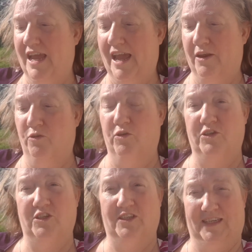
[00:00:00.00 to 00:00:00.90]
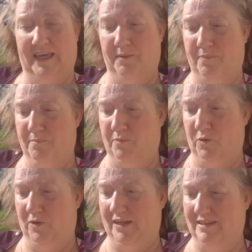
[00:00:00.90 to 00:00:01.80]
in order to keep
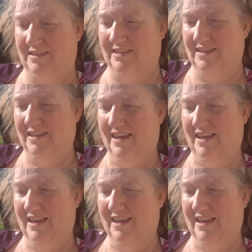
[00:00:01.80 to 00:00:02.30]
employees.